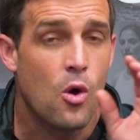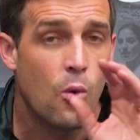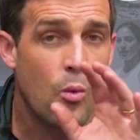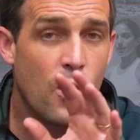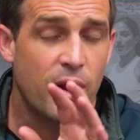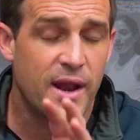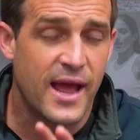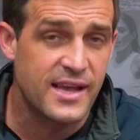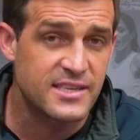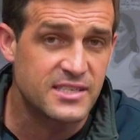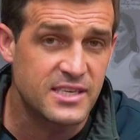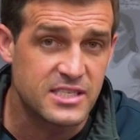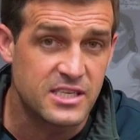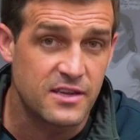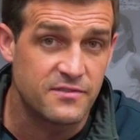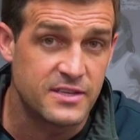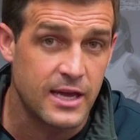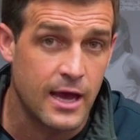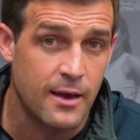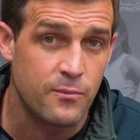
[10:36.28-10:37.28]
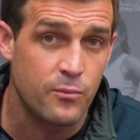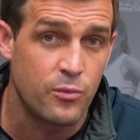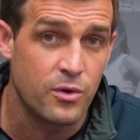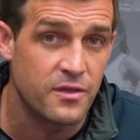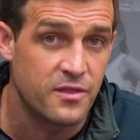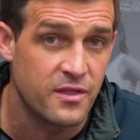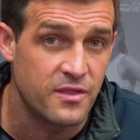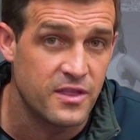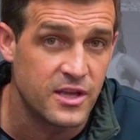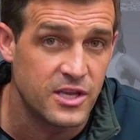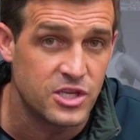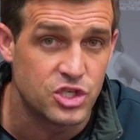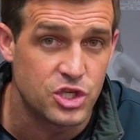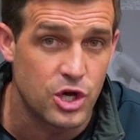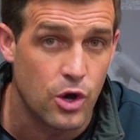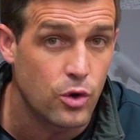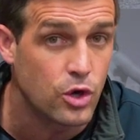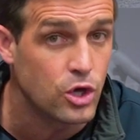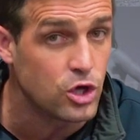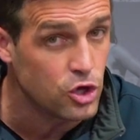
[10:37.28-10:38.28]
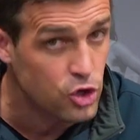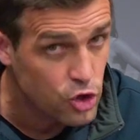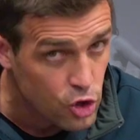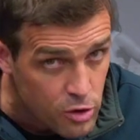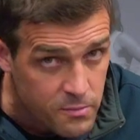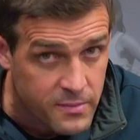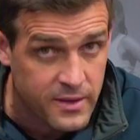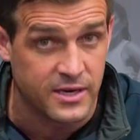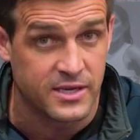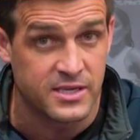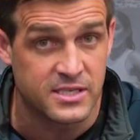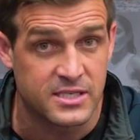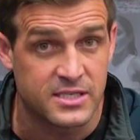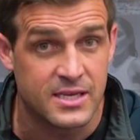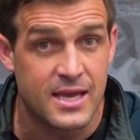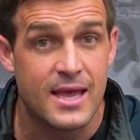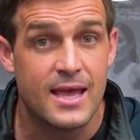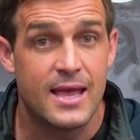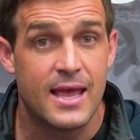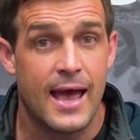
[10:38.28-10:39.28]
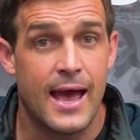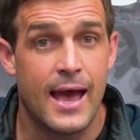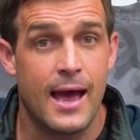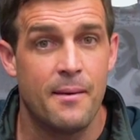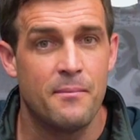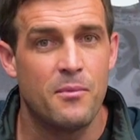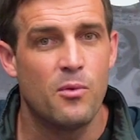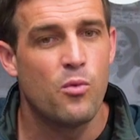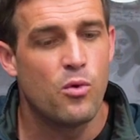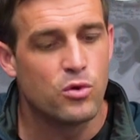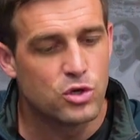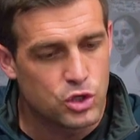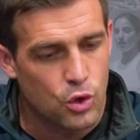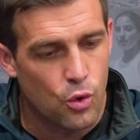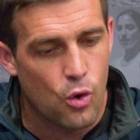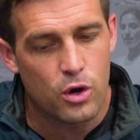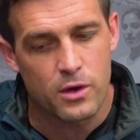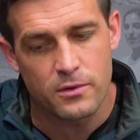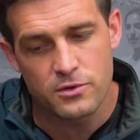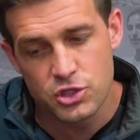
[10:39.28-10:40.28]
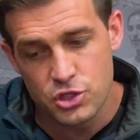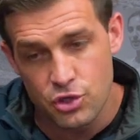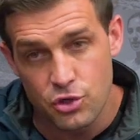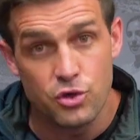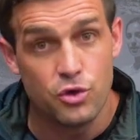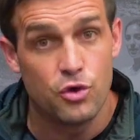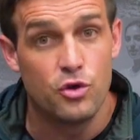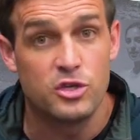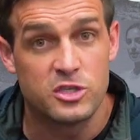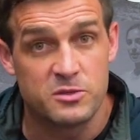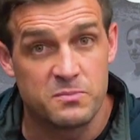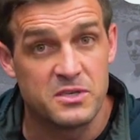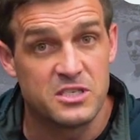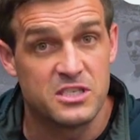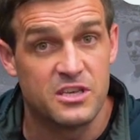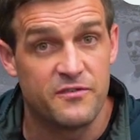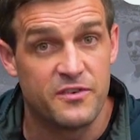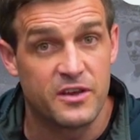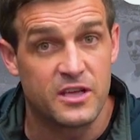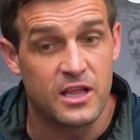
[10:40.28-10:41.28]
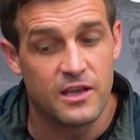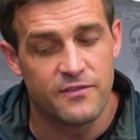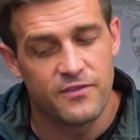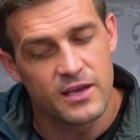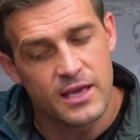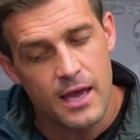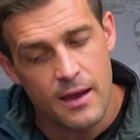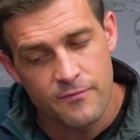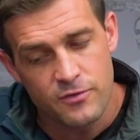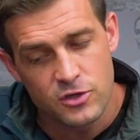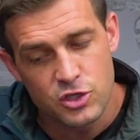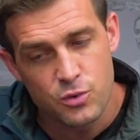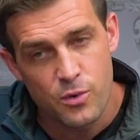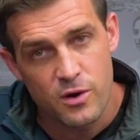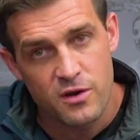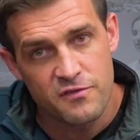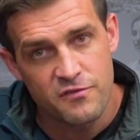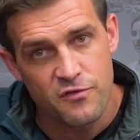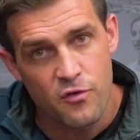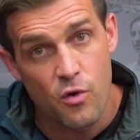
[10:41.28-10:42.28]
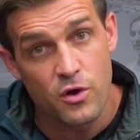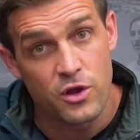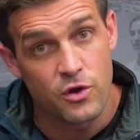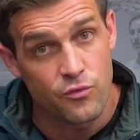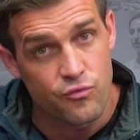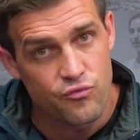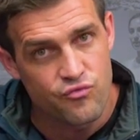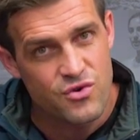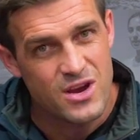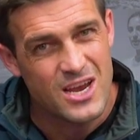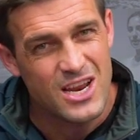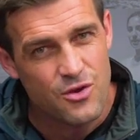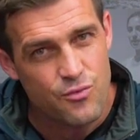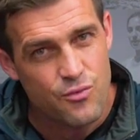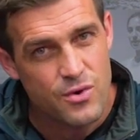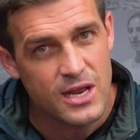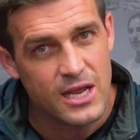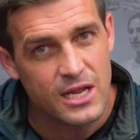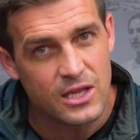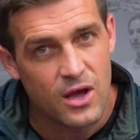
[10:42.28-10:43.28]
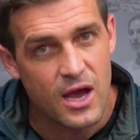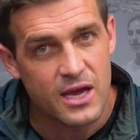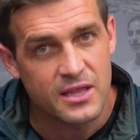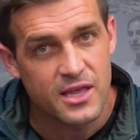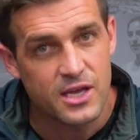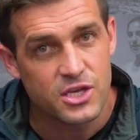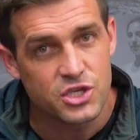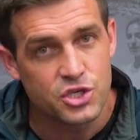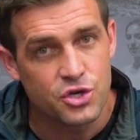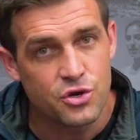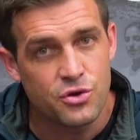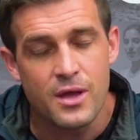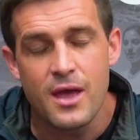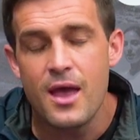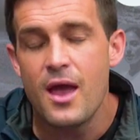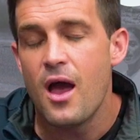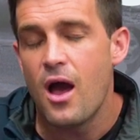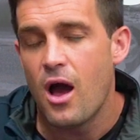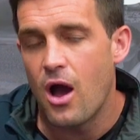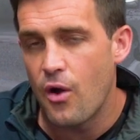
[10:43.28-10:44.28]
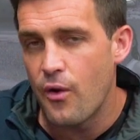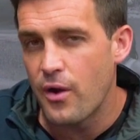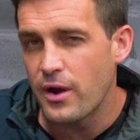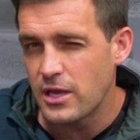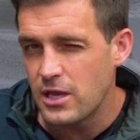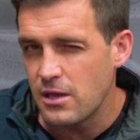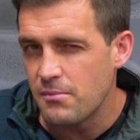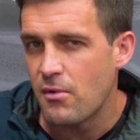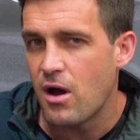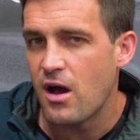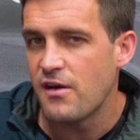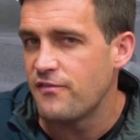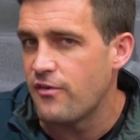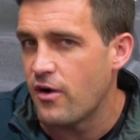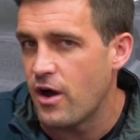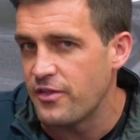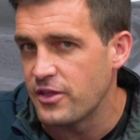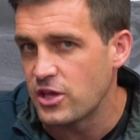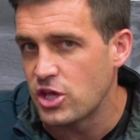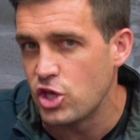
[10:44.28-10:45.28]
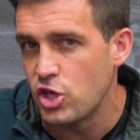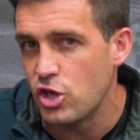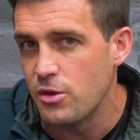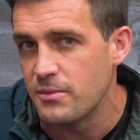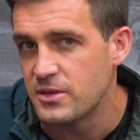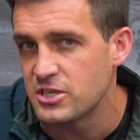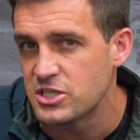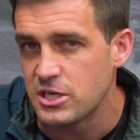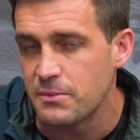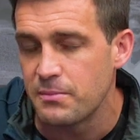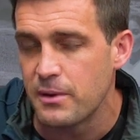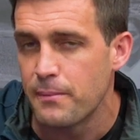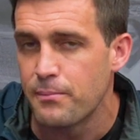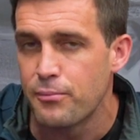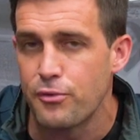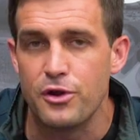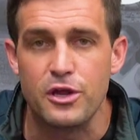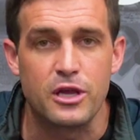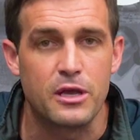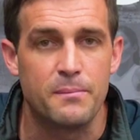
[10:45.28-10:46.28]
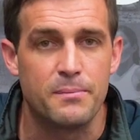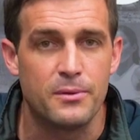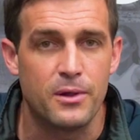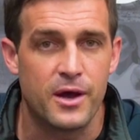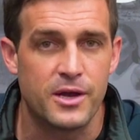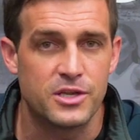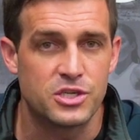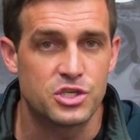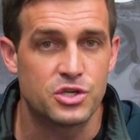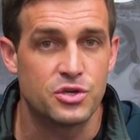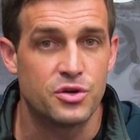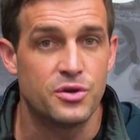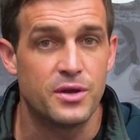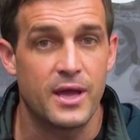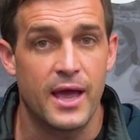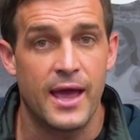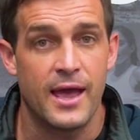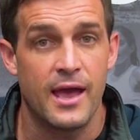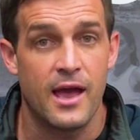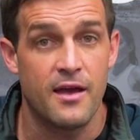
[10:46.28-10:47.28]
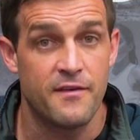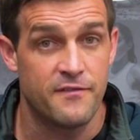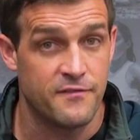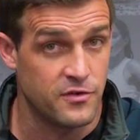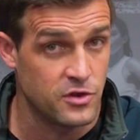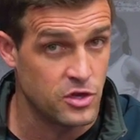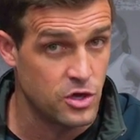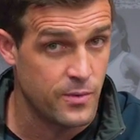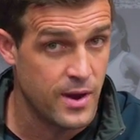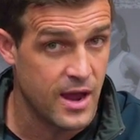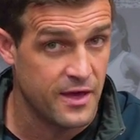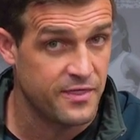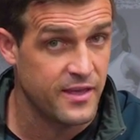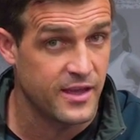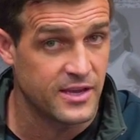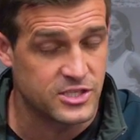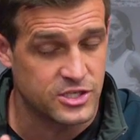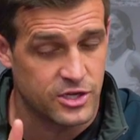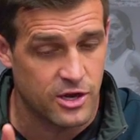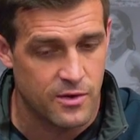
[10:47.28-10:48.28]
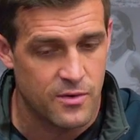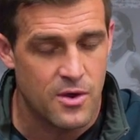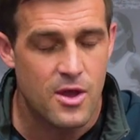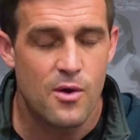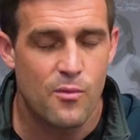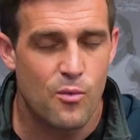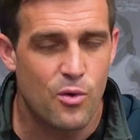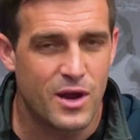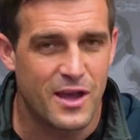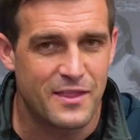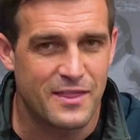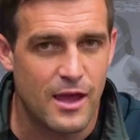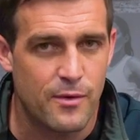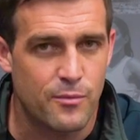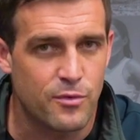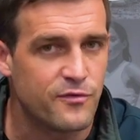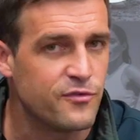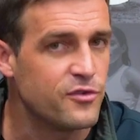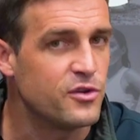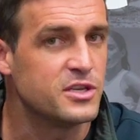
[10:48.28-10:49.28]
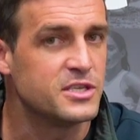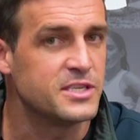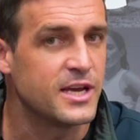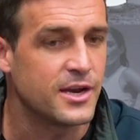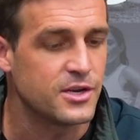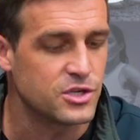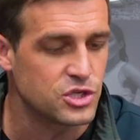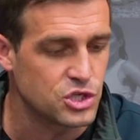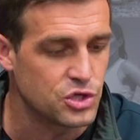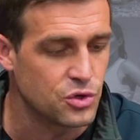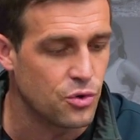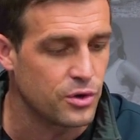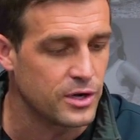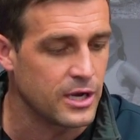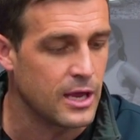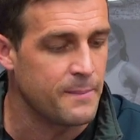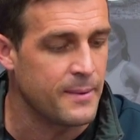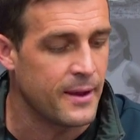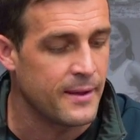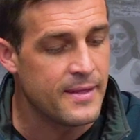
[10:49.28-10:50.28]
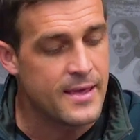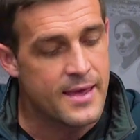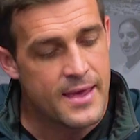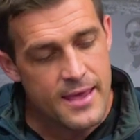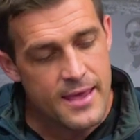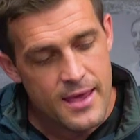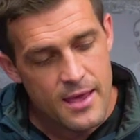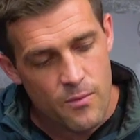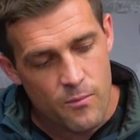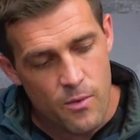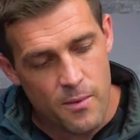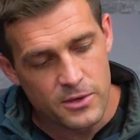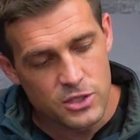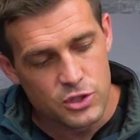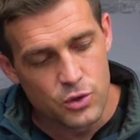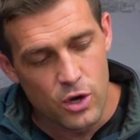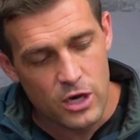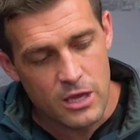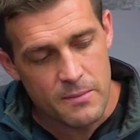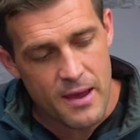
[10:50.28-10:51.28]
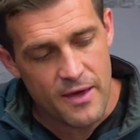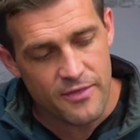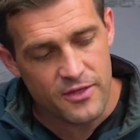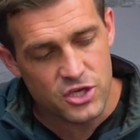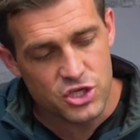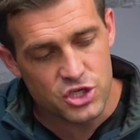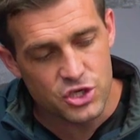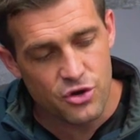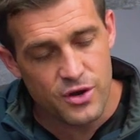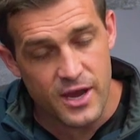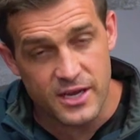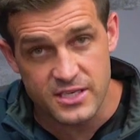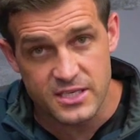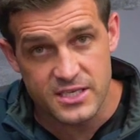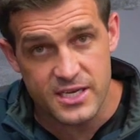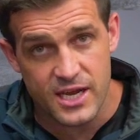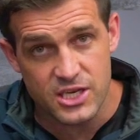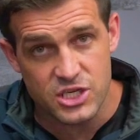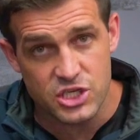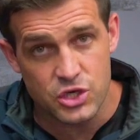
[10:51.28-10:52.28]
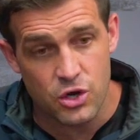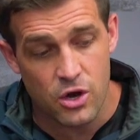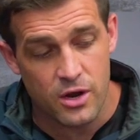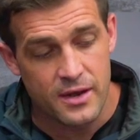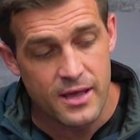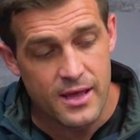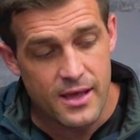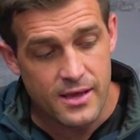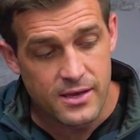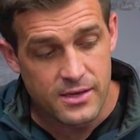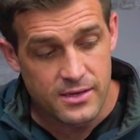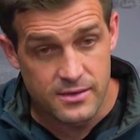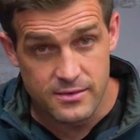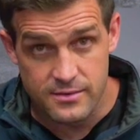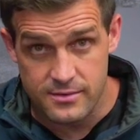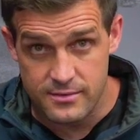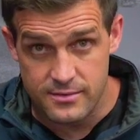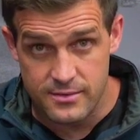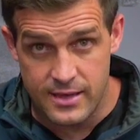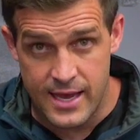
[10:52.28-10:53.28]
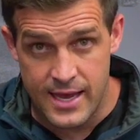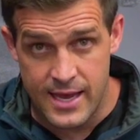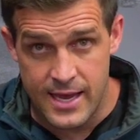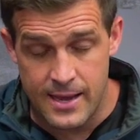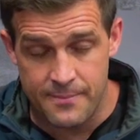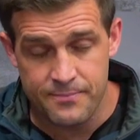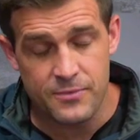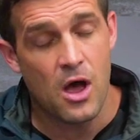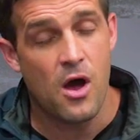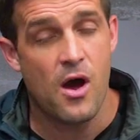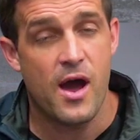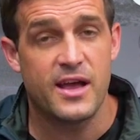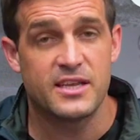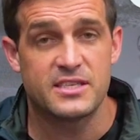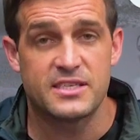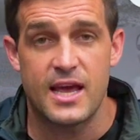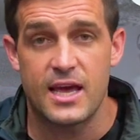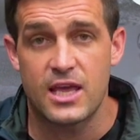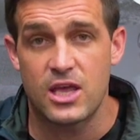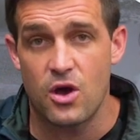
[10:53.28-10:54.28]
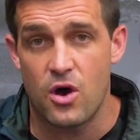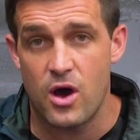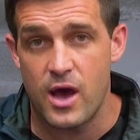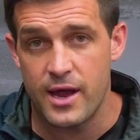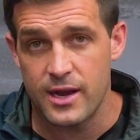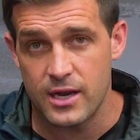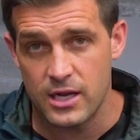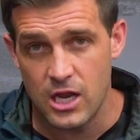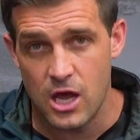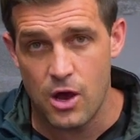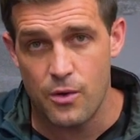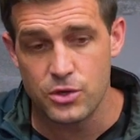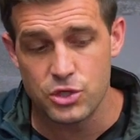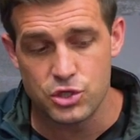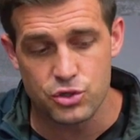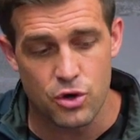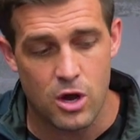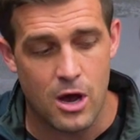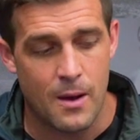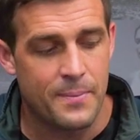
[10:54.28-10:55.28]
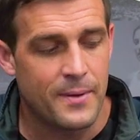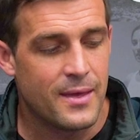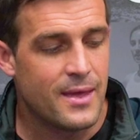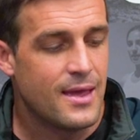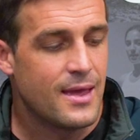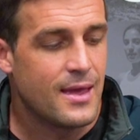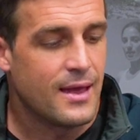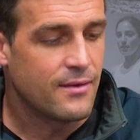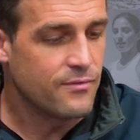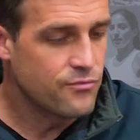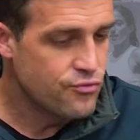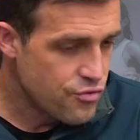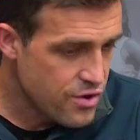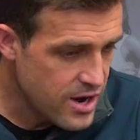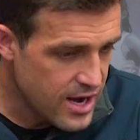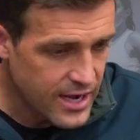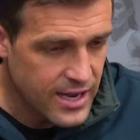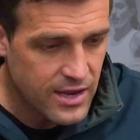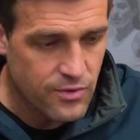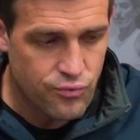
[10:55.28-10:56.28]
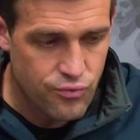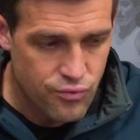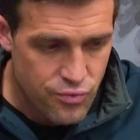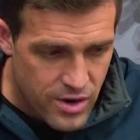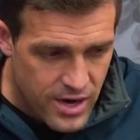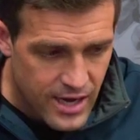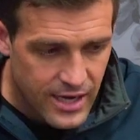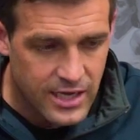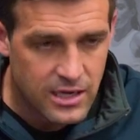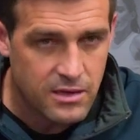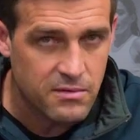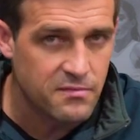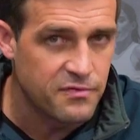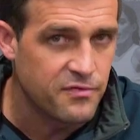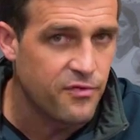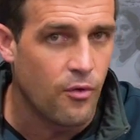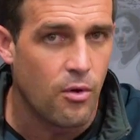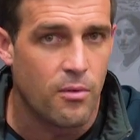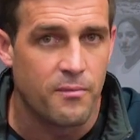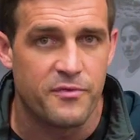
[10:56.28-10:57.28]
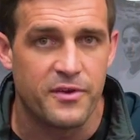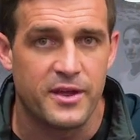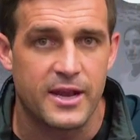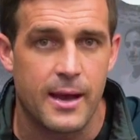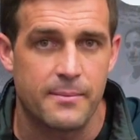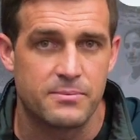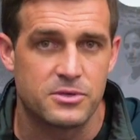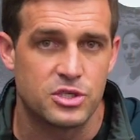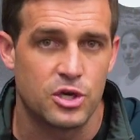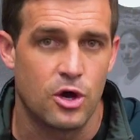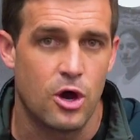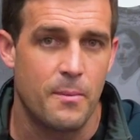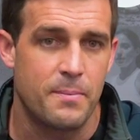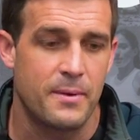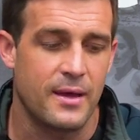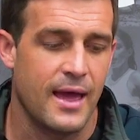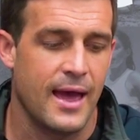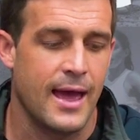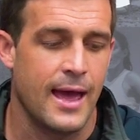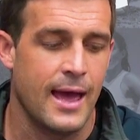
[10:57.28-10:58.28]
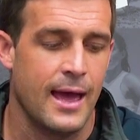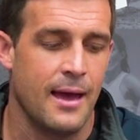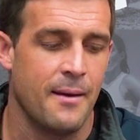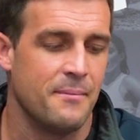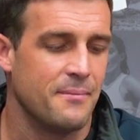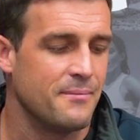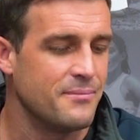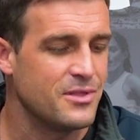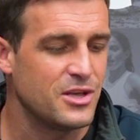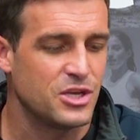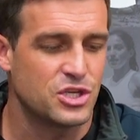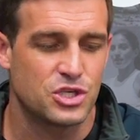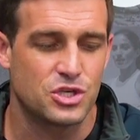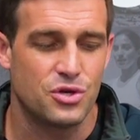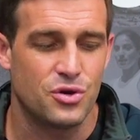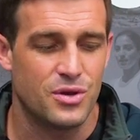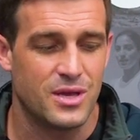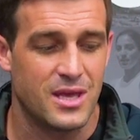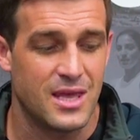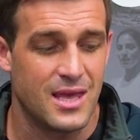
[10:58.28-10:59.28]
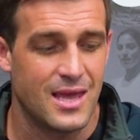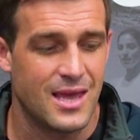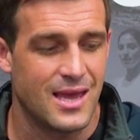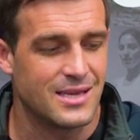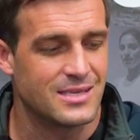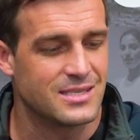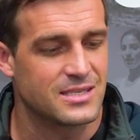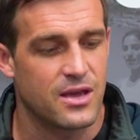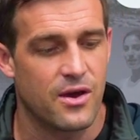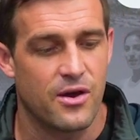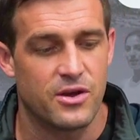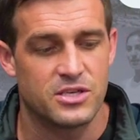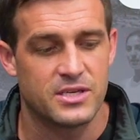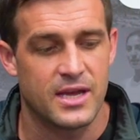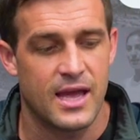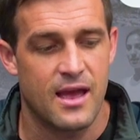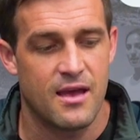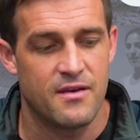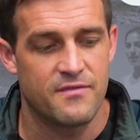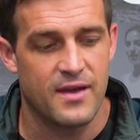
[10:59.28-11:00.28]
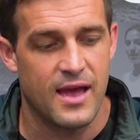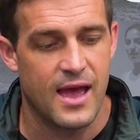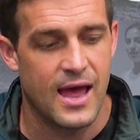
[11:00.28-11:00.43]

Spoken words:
what Asics have done with the Gel Cumulus will talk to you specifically. If you come from 24 and you really, really like that shoe, I reckon you might find the Cumulus to be a pretty compliant shoe for you out there. So we'll get that review done shortly. But when we're talking about this shoe, as I touched on, higher stack height, lower drop, really, really conform fit up top. This shoe here is going to have